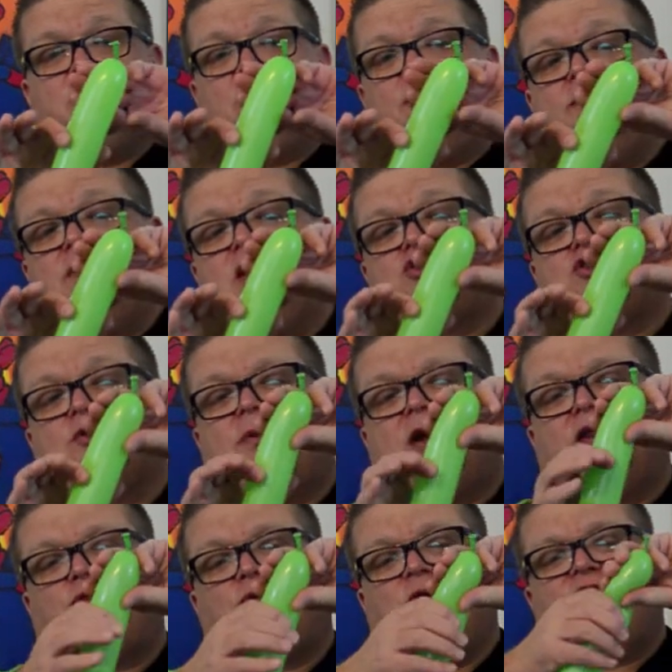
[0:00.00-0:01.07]
You're going to measure
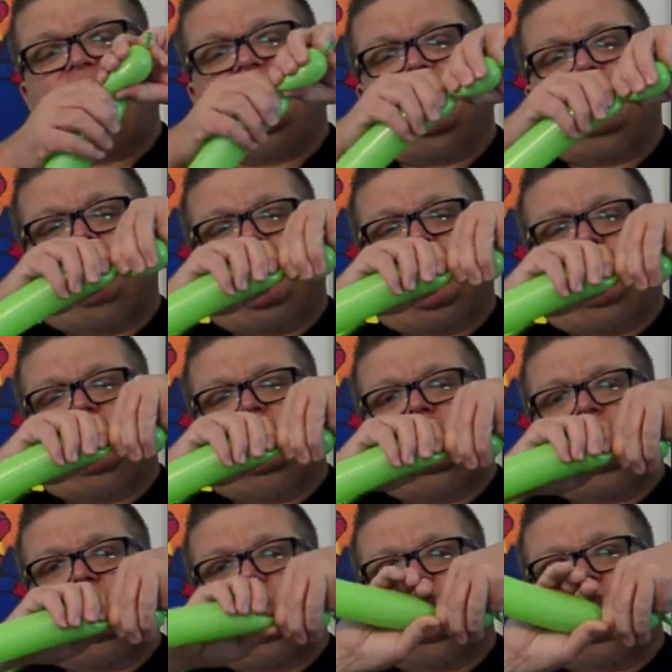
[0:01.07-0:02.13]
about a three finger
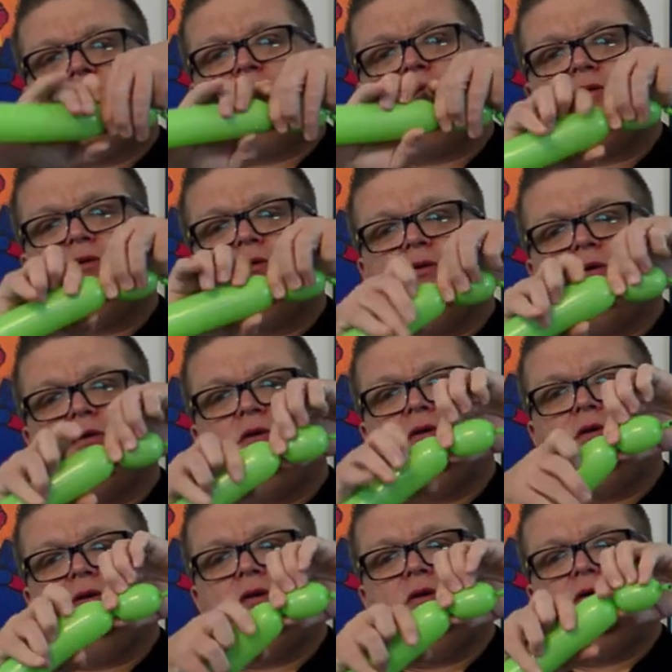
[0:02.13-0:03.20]
bubble
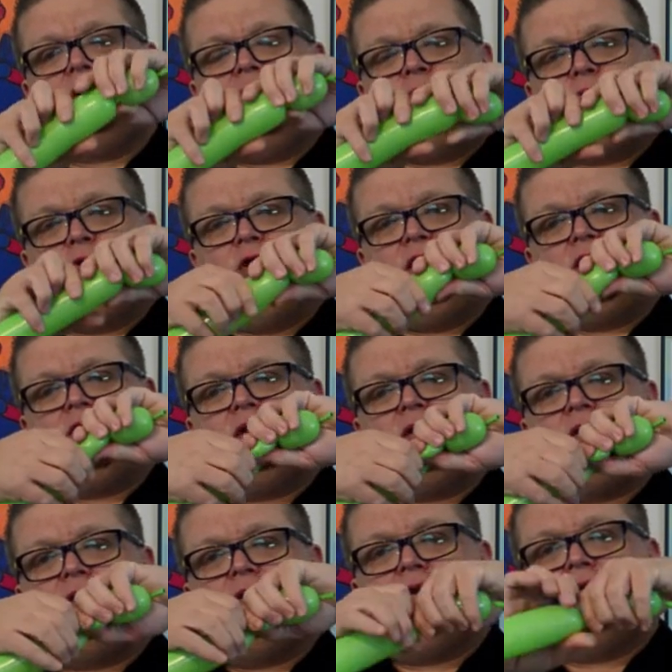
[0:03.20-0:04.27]
and put
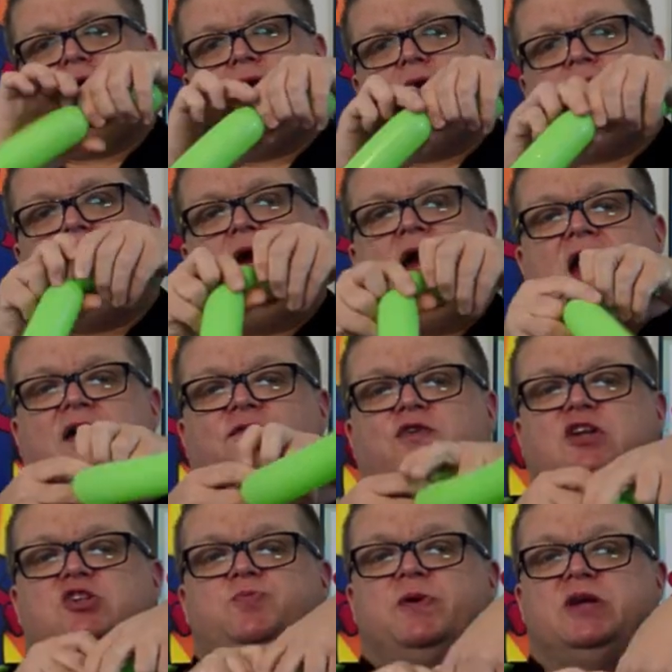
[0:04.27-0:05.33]
a
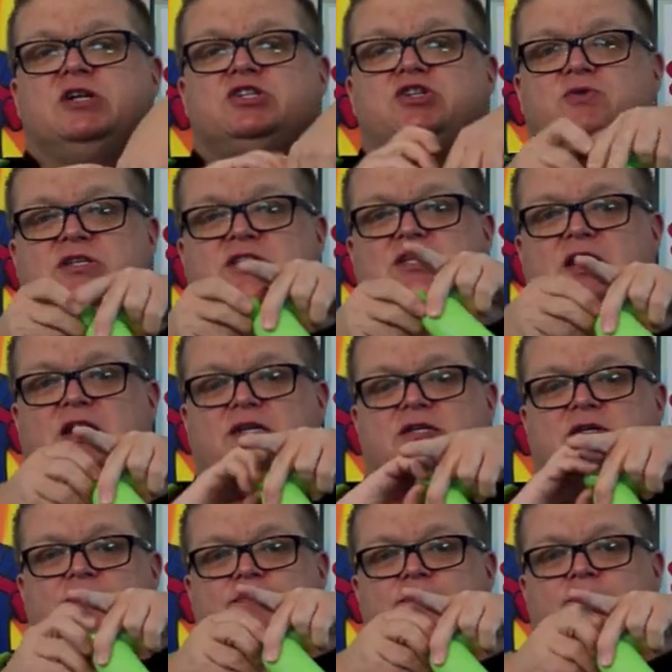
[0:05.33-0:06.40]
half inch pinch twist in
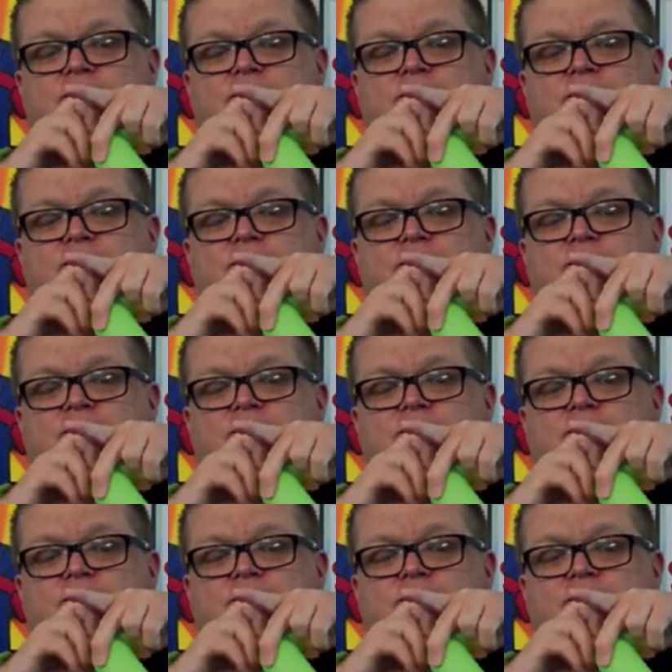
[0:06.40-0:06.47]
it.